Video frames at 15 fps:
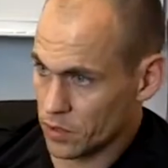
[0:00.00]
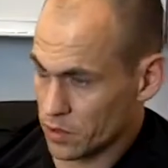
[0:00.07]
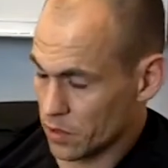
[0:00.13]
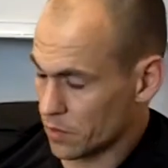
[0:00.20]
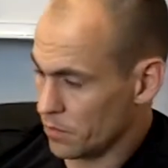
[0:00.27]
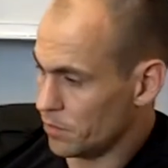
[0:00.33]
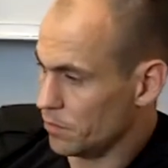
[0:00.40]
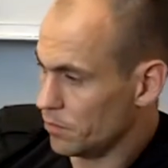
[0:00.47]

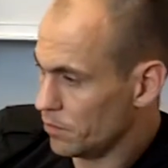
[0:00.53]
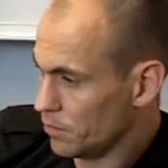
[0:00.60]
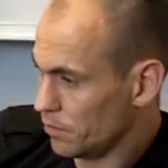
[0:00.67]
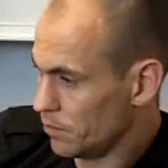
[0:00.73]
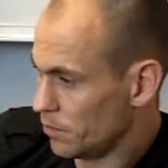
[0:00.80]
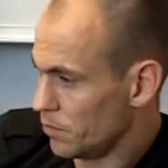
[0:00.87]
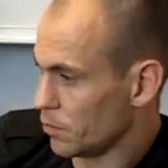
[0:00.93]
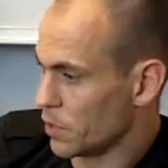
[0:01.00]
So,
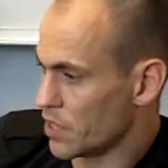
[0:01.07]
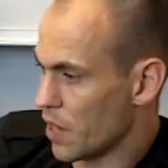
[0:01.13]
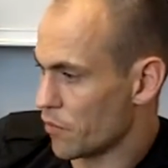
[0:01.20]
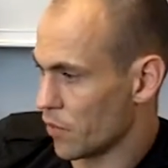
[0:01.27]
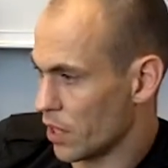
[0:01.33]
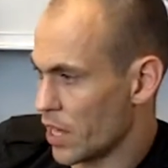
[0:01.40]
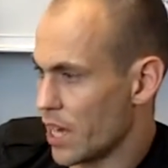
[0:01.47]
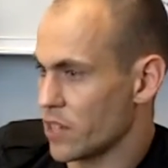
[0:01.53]
but
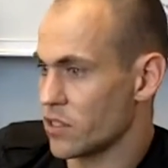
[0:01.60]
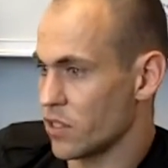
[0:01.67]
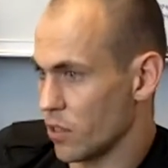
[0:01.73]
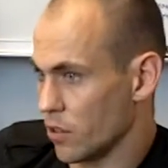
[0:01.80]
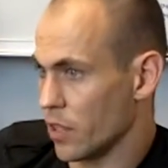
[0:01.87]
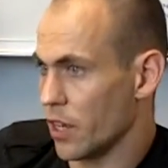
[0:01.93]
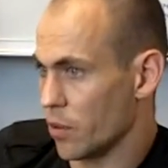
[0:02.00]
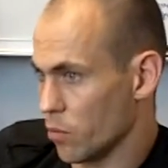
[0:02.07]
definitely a lot of
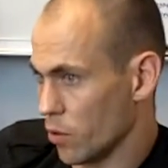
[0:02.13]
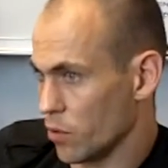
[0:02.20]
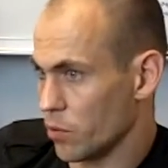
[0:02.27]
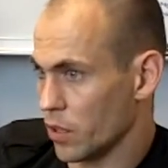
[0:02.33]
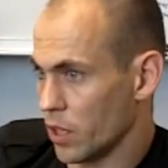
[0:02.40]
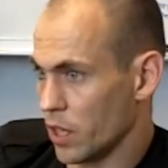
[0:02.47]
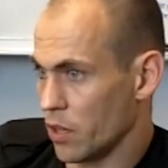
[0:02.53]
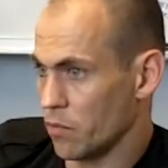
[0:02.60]
single leg work
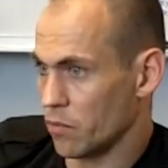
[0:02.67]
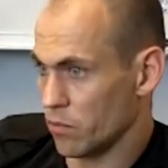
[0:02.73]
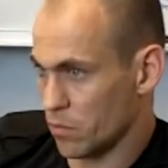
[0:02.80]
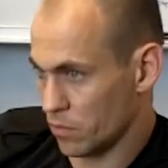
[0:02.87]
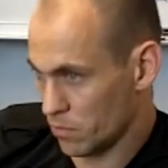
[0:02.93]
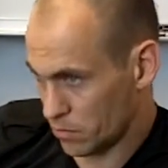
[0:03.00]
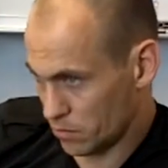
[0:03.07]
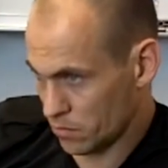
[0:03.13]
with him
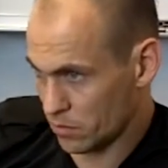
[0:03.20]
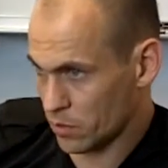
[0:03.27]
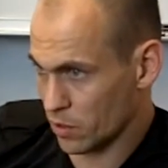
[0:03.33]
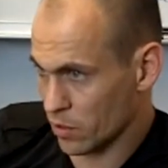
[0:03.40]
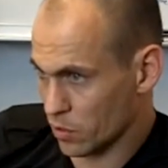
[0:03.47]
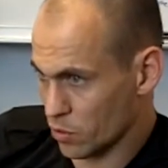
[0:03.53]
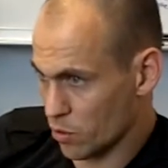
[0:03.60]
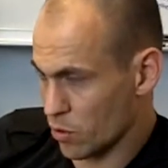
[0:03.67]

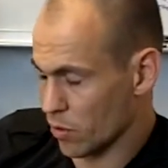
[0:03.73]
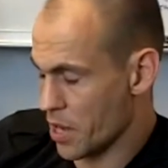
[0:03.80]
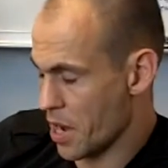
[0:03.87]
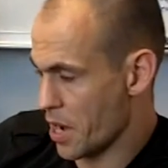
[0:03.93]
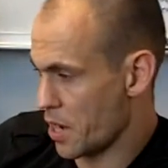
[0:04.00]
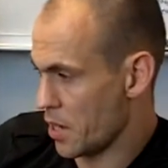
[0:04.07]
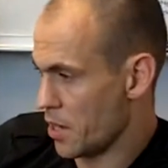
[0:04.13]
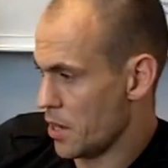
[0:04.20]
to control
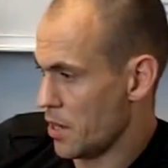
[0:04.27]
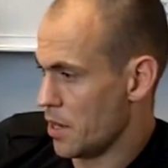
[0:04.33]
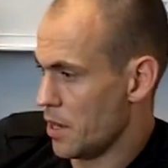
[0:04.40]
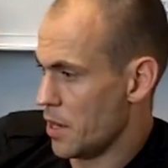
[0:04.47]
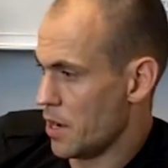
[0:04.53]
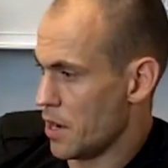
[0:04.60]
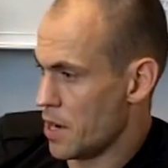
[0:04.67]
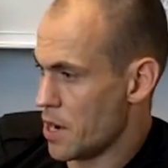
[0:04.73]
that.
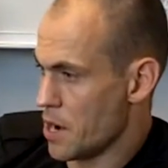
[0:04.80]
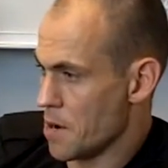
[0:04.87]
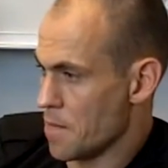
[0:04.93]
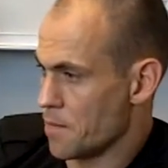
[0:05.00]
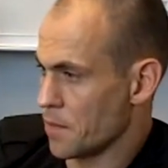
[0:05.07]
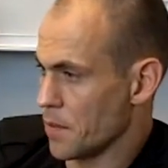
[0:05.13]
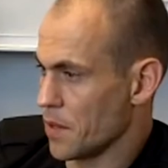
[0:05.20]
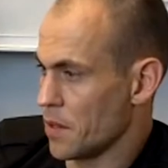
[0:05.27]

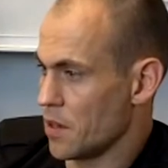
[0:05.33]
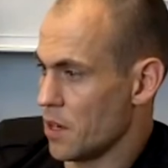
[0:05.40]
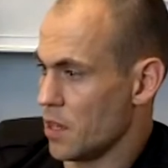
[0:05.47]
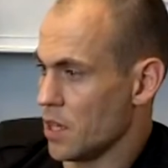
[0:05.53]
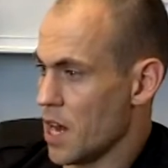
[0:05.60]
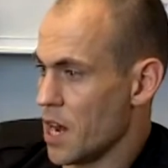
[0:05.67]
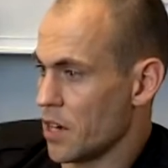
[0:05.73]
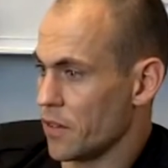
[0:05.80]
A
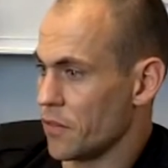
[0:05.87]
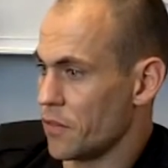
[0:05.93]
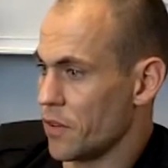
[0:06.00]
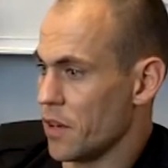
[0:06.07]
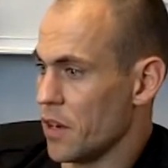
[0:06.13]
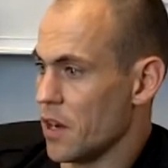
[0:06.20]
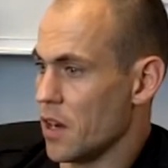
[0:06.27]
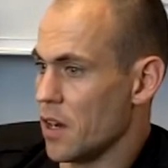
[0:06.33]
lot of
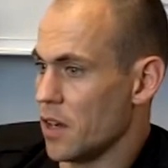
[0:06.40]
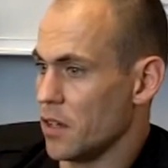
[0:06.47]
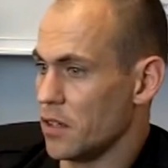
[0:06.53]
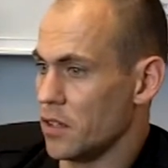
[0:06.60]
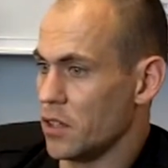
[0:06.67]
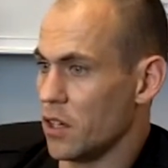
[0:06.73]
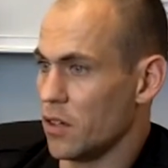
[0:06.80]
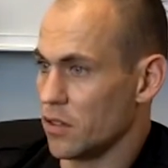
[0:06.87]

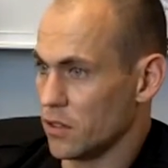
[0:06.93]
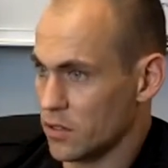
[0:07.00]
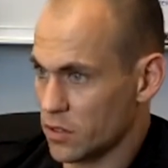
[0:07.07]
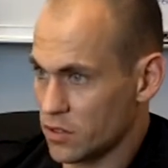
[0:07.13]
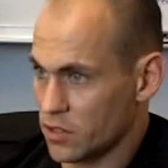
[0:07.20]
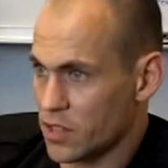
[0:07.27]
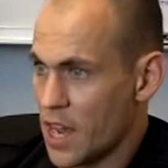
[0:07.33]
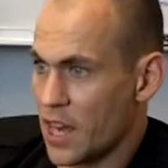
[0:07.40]
you know,
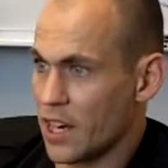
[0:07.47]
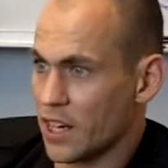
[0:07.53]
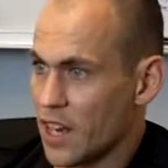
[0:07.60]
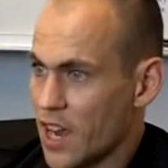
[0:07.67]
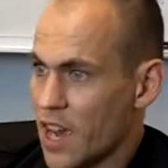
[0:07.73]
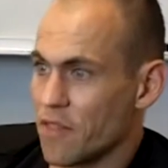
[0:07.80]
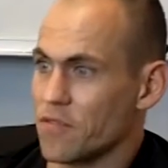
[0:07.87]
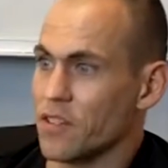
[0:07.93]
static
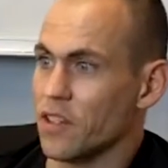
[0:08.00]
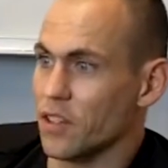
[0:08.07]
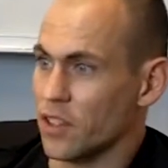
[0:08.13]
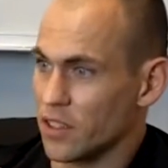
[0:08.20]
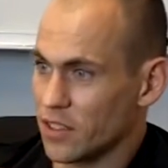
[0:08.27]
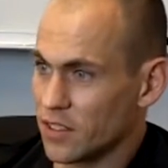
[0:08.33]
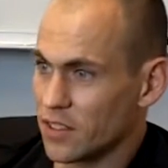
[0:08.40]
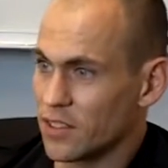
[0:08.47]
half
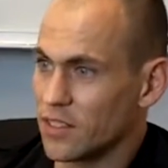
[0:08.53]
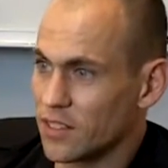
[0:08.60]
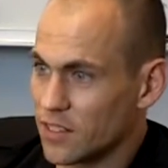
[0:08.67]
kneeling